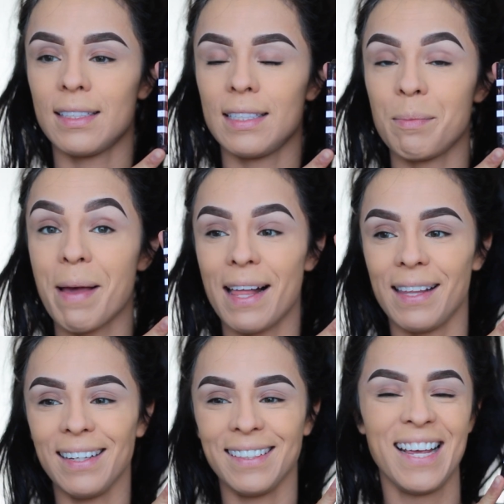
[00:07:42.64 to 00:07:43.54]
Z
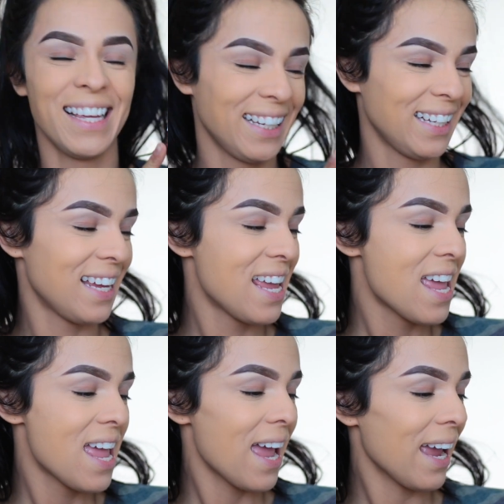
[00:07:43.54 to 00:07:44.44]
palette
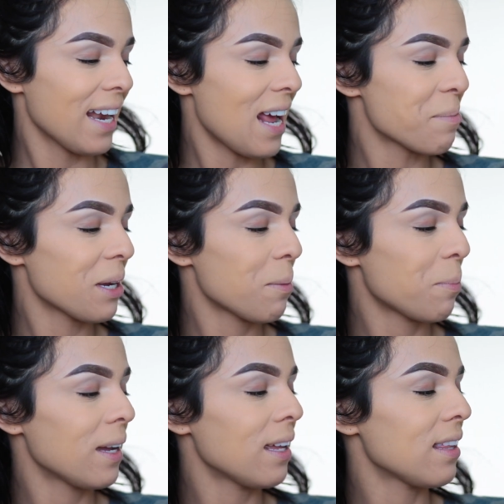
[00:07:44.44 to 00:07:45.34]
and I'm gonna
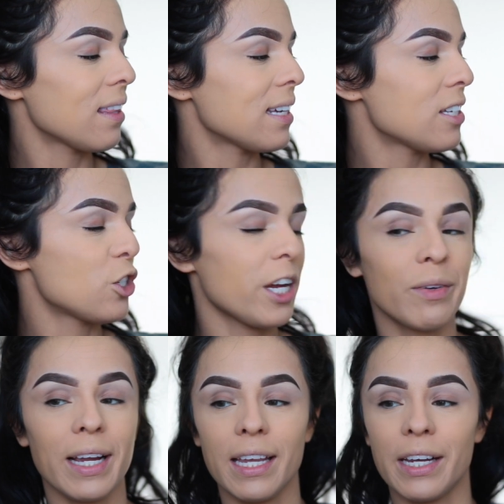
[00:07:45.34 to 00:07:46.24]
put this shade
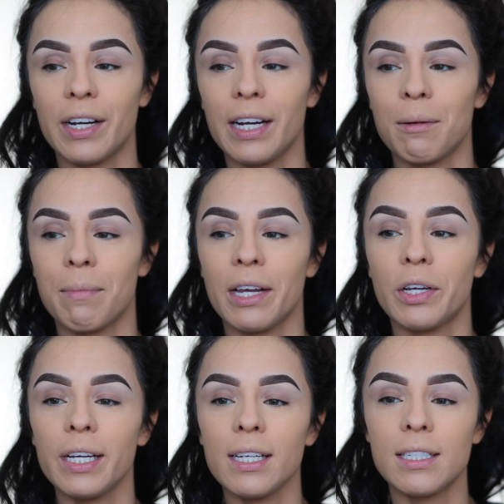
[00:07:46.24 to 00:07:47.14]
right here in my
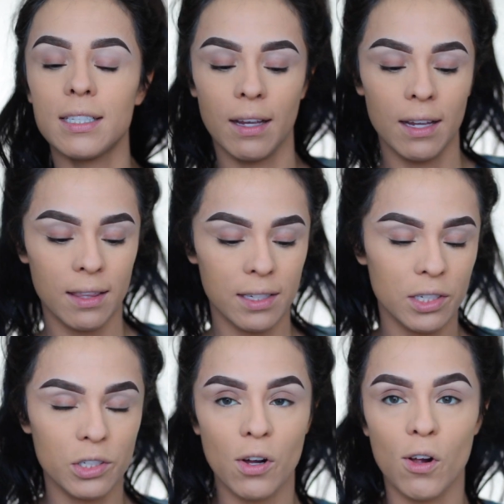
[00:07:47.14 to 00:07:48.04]
crease. This
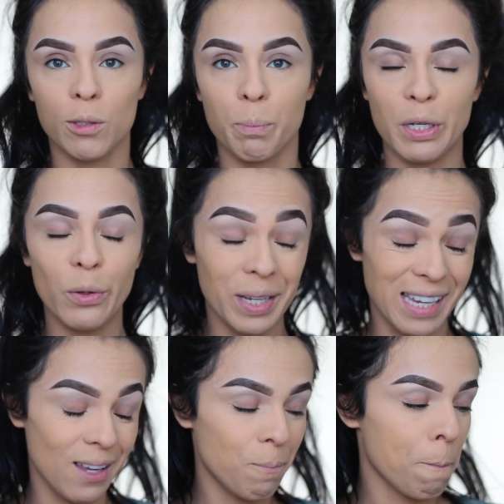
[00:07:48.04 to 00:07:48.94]
is called
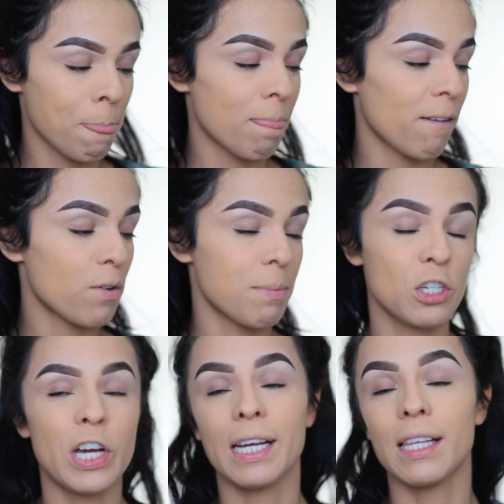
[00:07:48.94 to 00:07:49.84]
Pukey from the
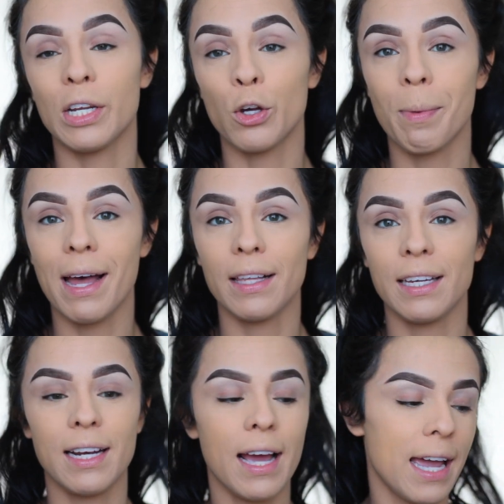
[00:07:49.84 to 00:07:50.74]
Jaclyn Hill
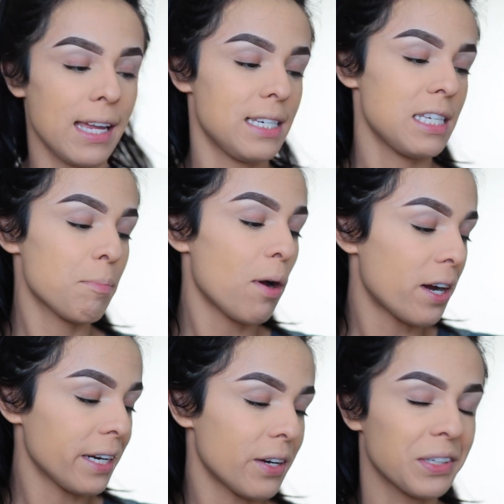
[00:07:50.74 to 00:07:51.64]
palette. I
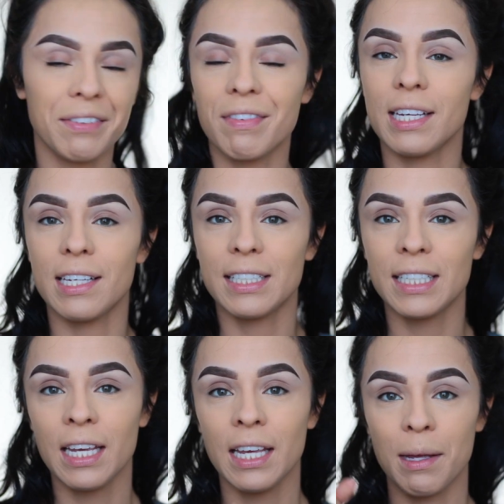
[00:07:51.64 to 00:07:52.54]
depotted all of these
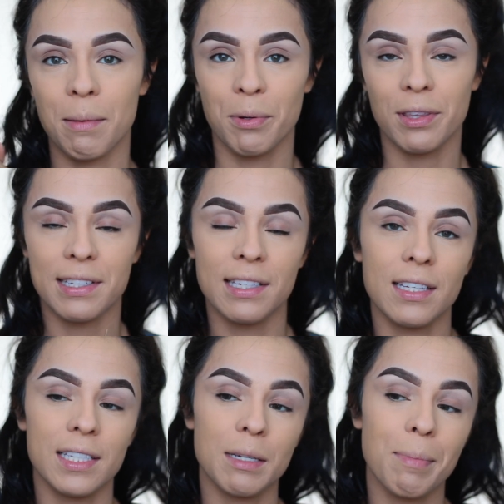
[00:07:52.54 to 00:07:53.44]
and put this in
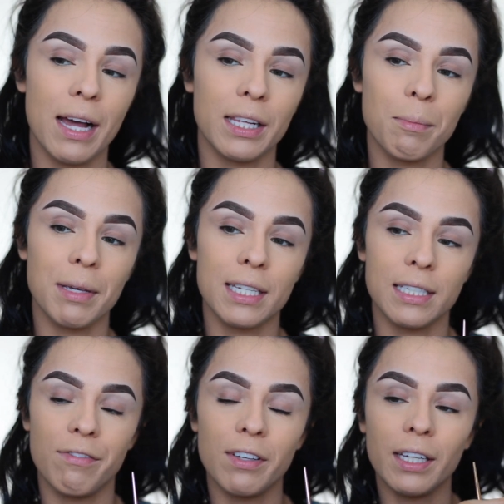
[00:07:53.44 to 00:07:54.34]
the Z palette because
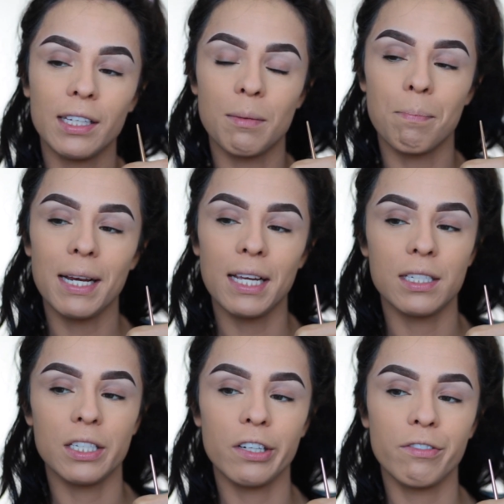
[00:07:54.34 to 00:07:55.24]
I feel like it's a bit
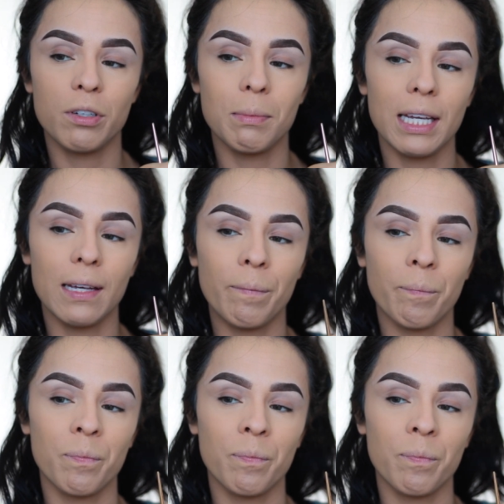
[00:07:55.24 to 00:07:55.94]
easier for me